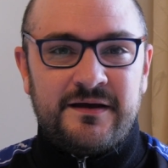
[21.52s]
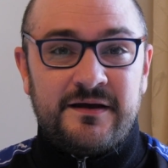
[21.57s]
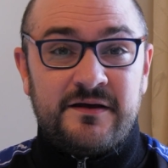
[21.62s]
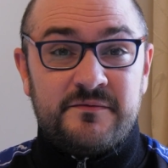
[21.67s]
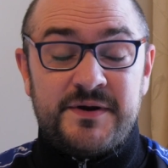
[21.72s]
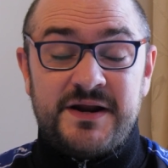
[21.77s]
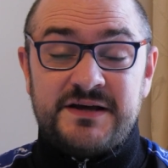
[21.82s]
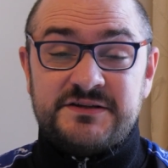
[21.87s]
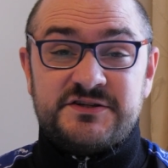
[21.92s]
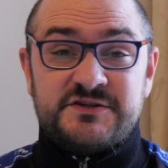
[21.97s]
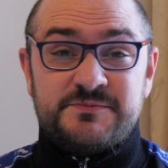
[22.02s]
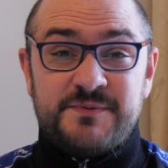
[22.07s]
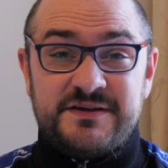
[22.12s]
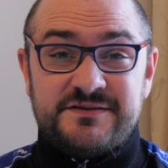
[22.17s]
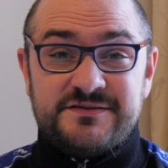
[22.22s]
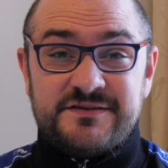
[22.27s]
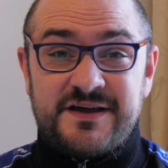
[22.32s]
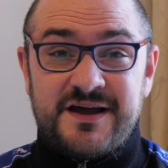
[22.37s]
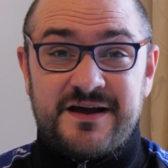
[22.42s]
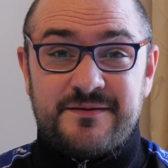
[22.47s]
Been asked to speak
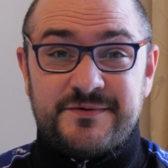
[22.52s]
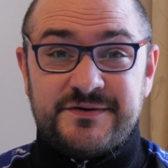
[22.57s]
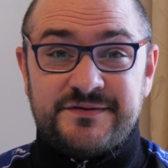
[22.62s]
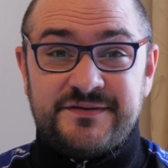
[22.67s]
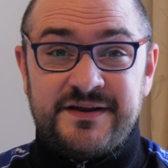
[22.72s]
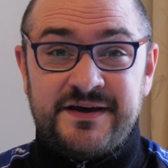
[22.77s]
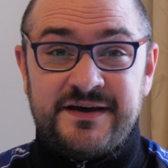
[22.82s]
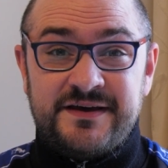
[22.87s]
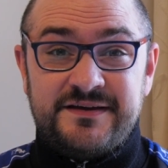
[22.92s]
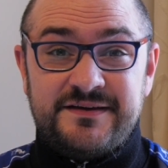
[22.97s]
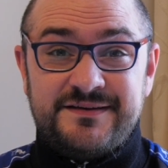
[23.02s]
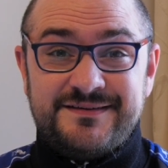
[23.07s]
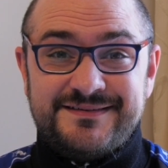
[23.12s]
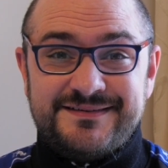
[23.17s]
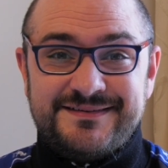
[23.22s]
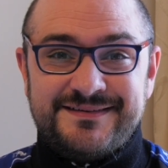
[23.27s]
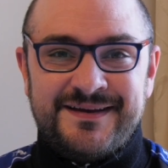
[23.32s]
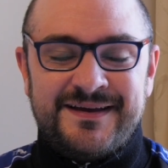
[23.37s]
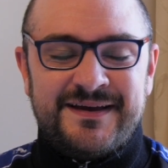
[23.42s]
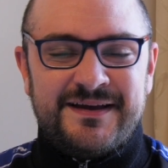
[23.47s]
to the camera today
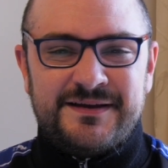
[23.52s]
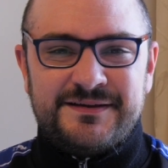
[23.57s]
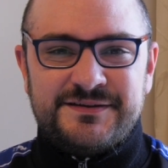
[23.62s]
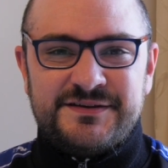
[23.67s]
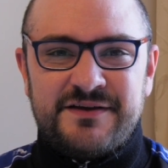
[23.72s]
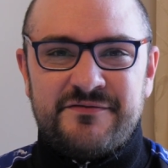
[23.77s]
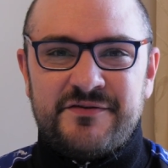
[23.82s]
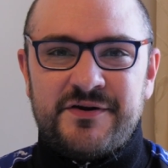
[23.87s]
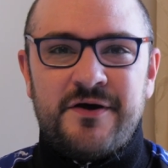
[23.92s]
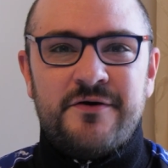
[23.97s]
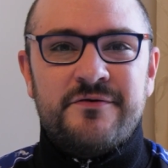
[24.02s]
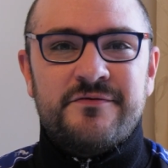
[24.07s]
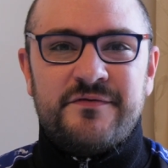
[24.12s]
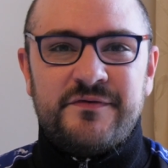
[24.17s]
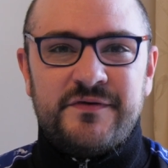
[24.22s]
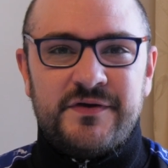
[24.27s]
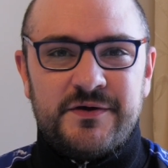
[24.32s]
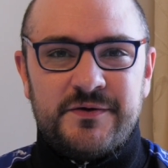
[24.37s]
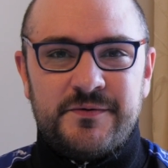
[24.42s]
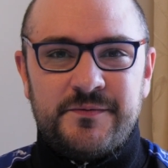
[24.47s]
to give an
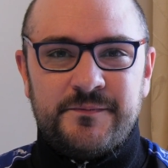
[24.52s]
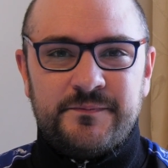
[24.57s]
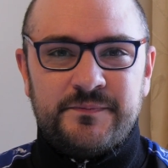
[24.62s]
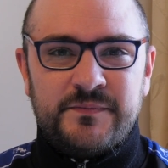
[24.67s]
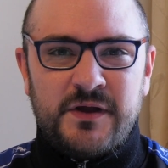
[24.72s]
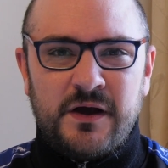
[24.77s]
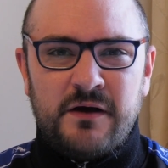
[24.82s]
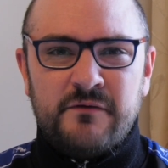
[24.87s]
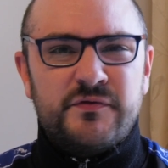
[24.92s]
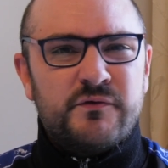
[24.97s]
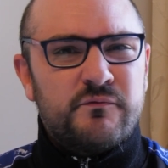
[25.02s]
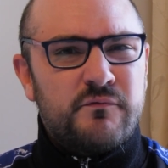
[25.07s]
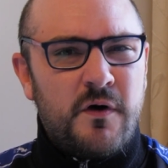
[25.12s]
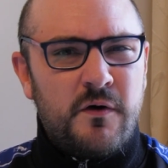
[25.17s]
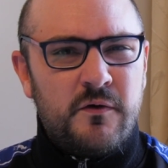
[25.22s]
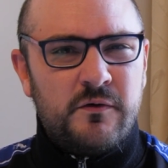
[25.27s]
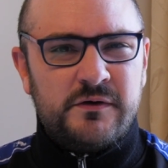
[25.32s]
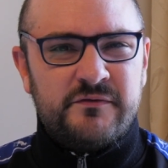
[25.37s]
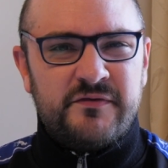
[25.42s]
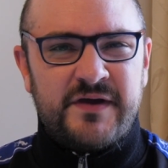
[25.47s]
overview of the
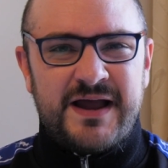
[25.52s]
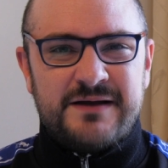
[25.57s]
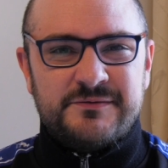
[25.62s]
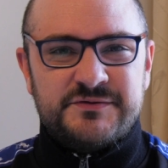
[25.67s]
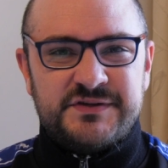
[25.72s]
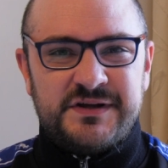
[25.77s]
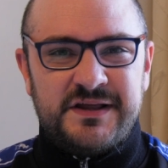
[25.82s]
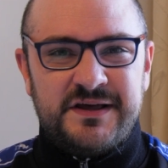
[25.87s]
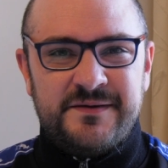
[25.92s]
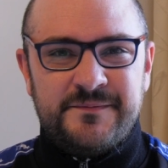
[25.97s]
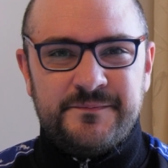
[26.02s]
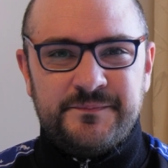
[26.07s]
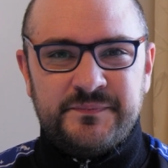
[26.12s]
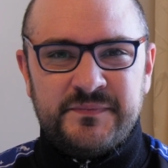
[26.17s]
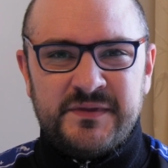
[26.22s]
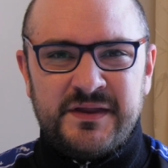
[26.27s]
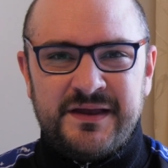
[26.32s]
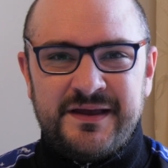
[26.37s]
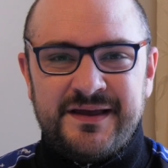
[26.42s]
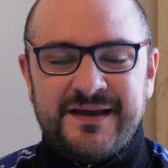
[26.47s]
role of a councillor,
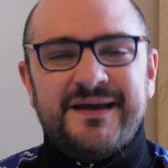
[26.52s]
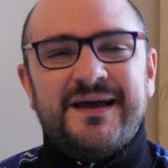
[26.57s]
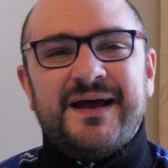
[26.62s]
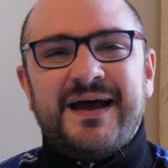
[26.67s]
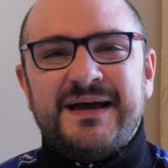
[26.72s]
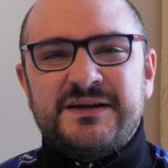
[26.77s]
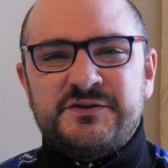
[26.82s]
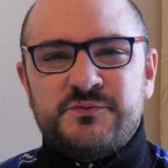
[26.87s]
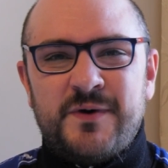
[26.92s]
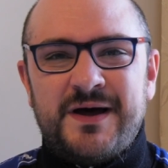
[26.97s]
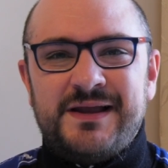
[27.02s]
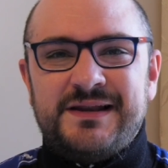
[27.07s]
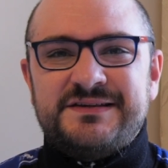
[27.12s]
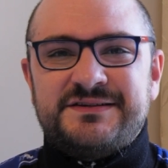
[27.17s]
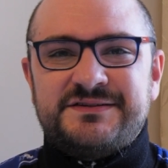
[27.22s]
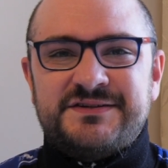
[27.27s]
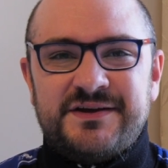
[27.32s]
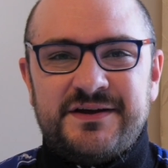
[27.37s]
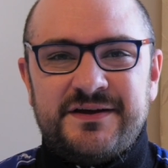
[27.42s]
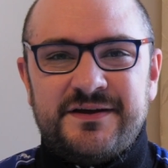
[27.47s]
as well
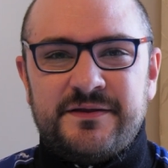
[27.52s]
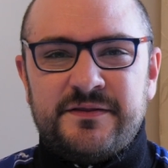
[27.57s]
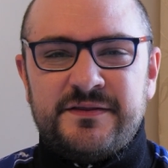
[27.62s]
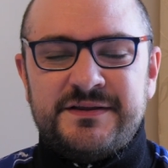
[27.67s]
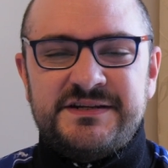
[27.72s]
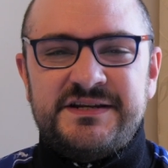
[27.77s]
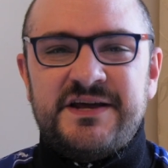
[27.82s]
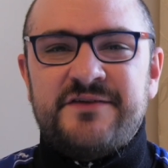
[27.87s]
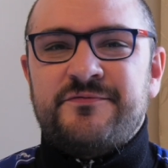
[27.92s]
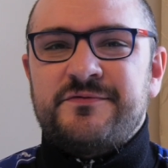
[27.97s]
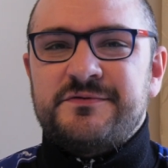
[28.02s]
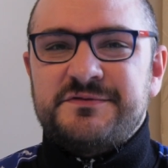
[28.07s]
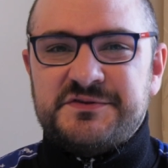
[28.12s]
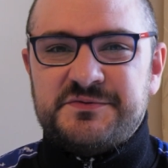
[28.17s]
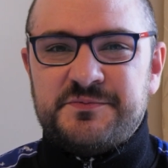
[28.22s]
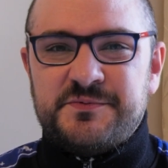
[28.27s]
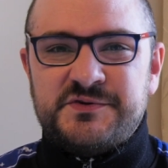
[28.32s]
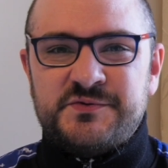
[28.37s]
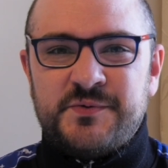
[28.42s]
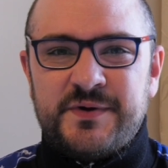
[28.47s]
as the difference
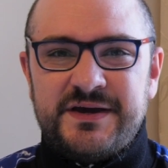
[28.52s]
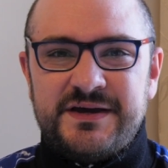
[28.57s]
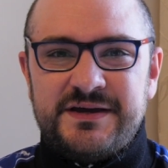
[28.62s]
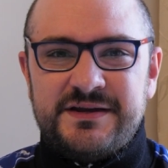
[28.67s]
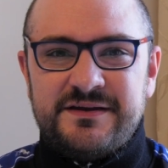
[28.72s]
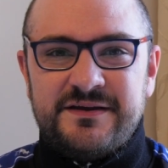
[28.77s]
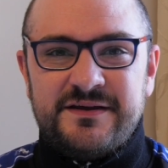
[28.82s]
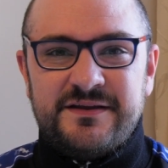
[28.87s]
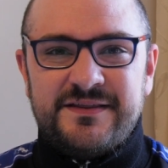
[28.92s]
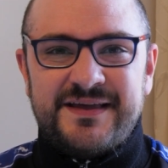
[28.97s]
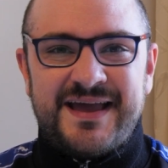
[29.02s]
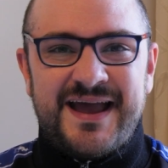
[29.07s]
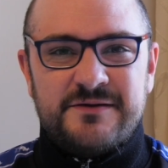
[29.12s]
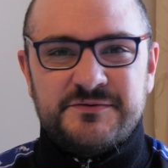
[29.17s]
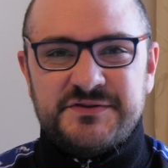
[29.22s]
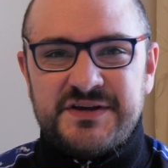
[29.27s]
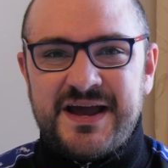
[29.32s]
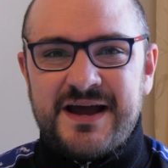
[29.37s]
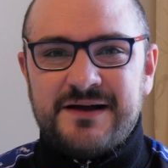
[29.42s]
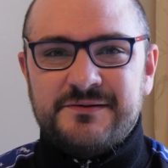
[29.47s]
between the
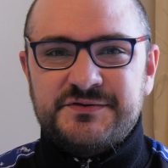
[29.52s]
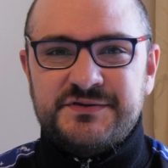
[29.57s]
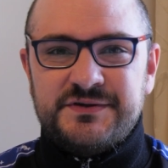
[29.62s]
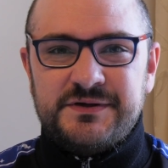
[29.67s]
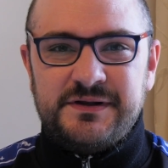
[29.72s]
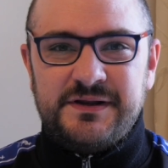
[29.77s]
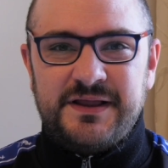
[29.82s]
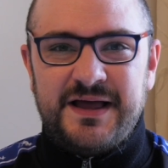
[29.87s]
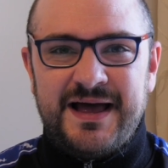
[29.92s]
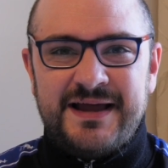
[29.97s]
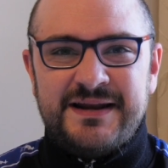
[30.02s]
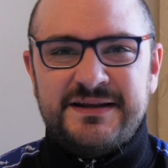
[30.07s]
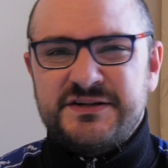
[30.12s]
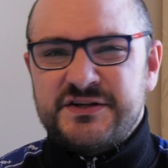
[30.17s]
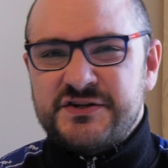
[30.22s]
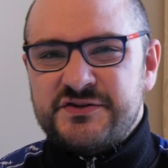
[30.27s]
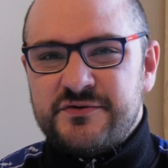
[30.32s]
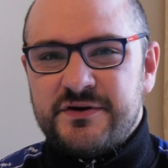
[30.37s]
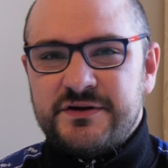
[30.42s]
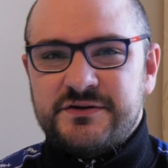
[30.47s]
County Council and a
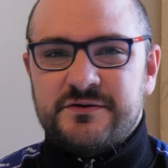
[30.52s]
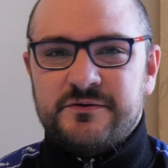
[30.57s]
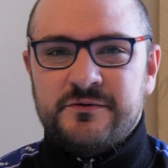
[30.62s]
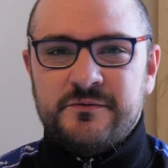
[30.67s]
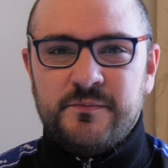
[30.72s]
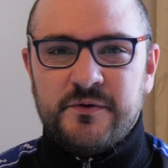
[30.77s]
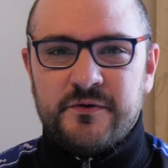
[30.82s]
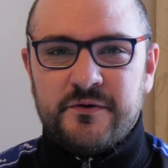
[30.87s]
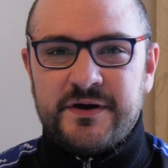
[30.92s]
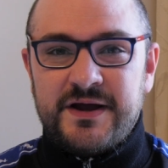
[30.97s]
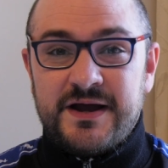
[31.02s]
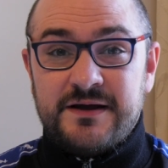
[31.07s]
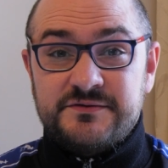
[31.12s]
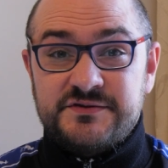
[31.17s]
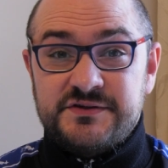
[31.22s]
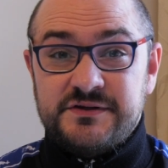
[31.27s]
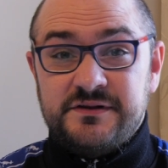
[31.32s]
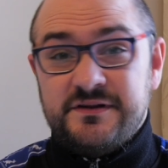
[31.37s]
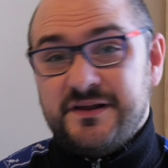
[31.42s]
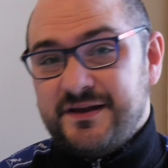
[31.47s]
district or borough
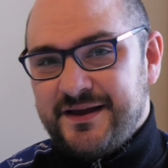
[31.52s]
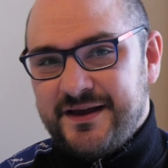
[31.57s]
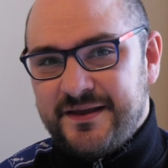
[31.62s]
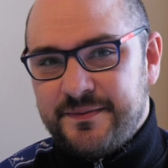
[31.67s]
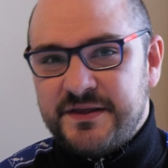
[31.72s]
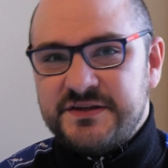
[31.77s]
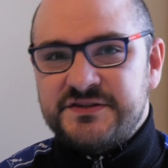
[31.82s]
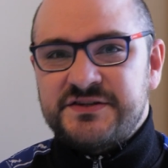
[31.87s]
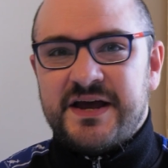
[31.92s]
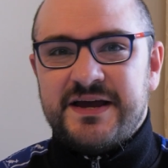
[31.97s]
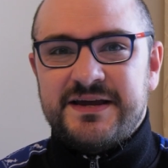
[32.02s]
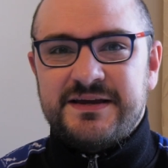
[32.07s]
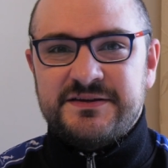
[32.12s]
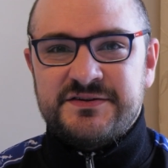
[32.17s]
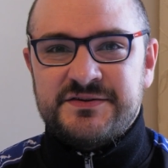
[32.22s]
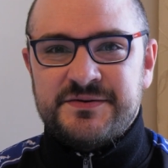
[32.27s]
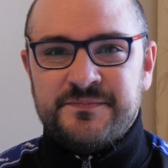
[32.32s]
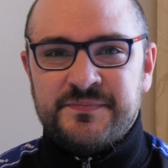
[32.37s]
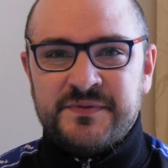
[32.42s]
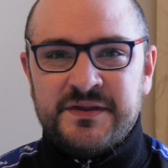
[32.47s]
council, in this
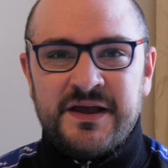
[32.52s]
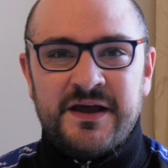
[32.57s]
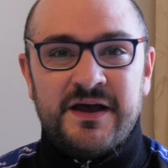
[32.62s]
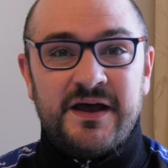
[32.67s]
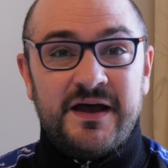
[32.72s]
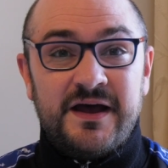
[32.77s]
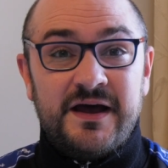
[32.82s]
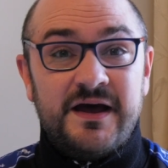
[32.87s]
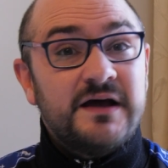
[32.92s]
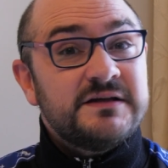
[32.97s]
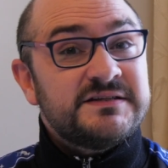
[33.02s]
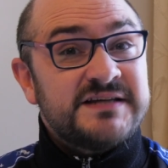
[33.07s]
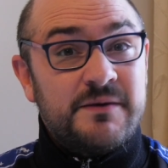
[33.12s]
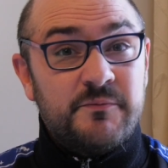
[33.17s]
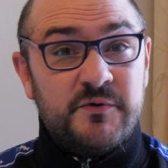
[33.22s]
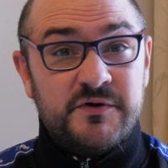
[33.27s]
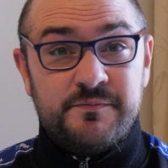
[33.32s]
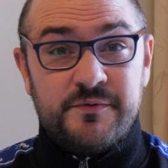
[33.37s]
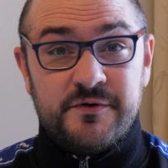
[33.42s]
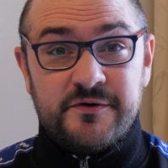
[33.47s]
case,
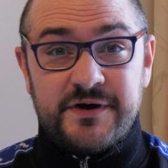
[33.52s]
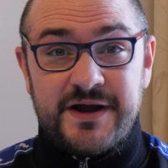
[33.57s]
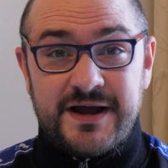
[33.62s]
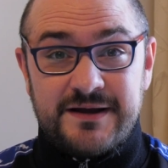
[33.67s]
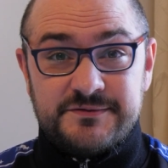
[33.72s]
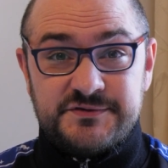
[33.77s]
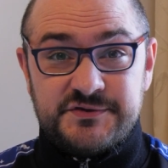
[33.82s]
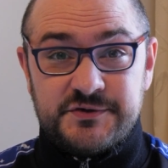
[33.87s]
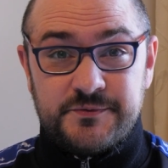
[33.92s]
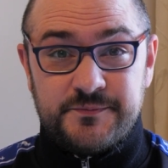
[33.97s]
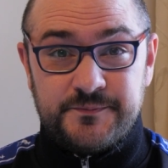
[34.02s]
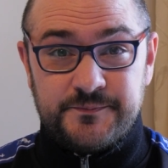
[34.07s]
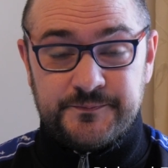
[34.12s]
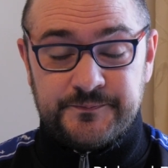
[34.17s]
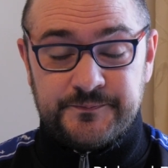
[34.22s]
Tamworth Borough Council.